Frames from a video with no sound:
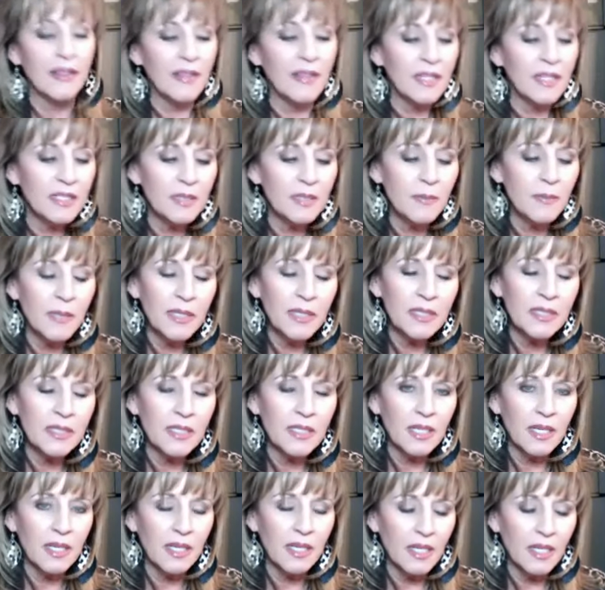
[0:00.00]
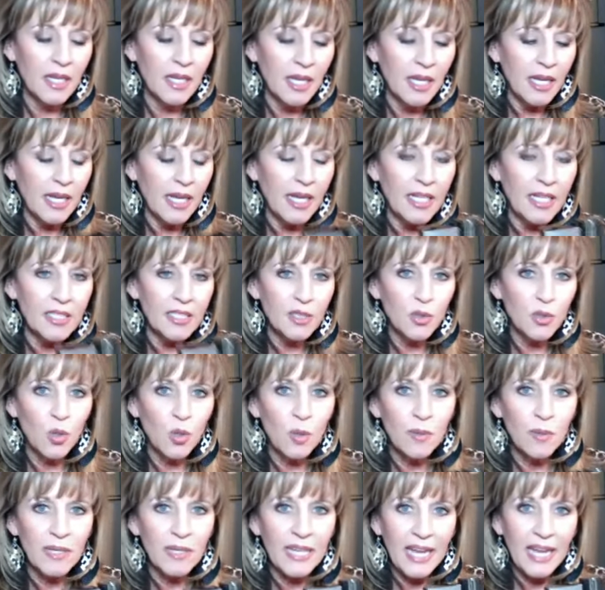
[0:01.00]
This men's set is
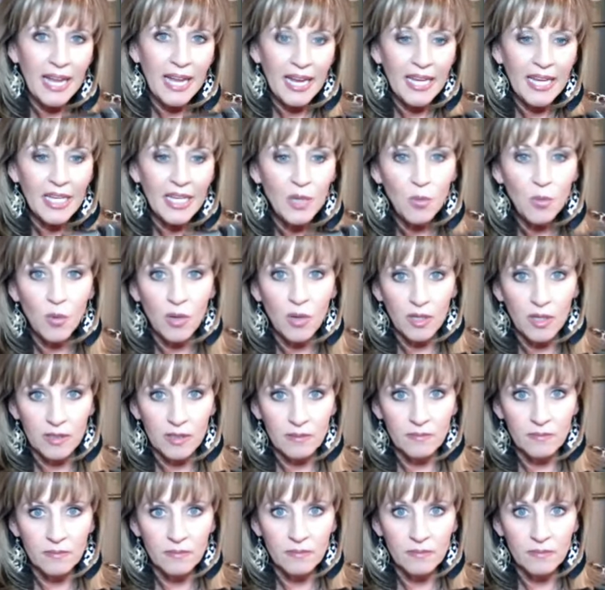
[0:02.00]
normally $81.